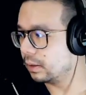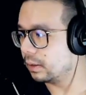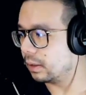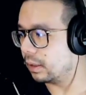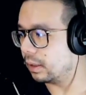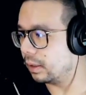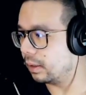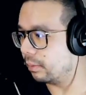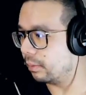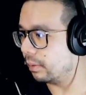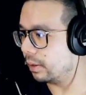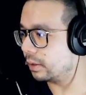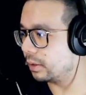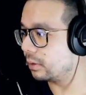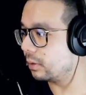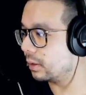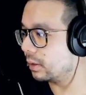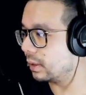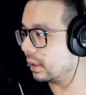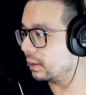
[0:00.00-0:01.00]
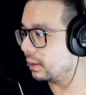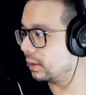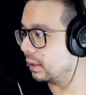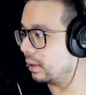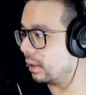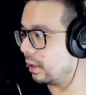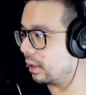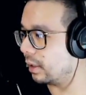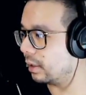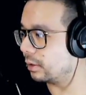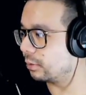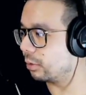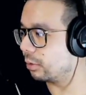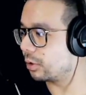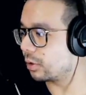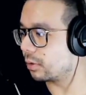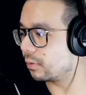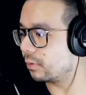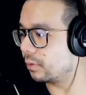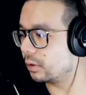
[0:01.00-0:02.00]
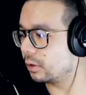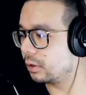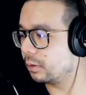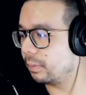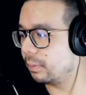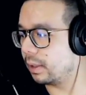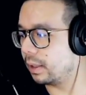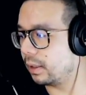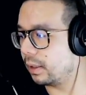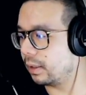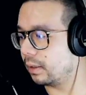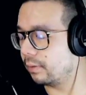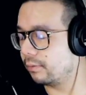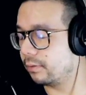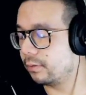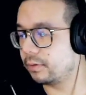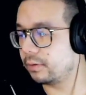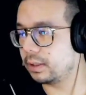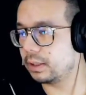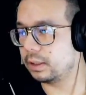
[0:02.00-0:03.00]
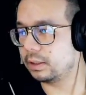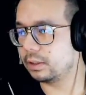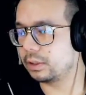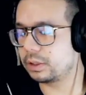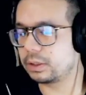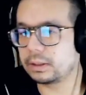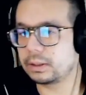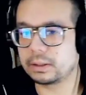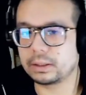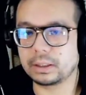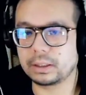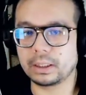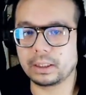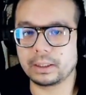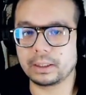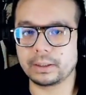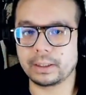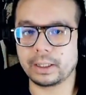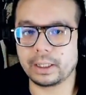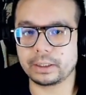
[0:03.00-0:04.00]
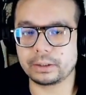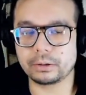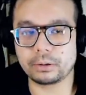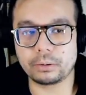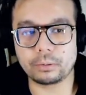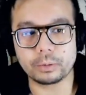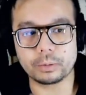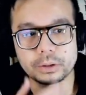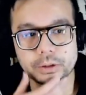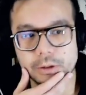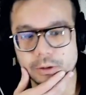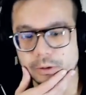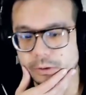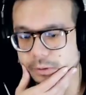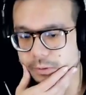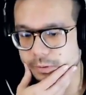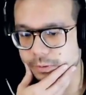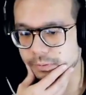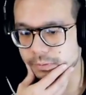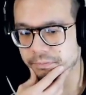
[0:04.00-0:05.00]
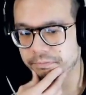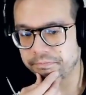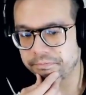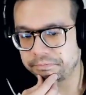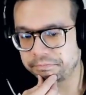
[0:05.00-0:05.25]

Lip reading: as soon as that's done, I switch over to my 15-inch, and I don't want to.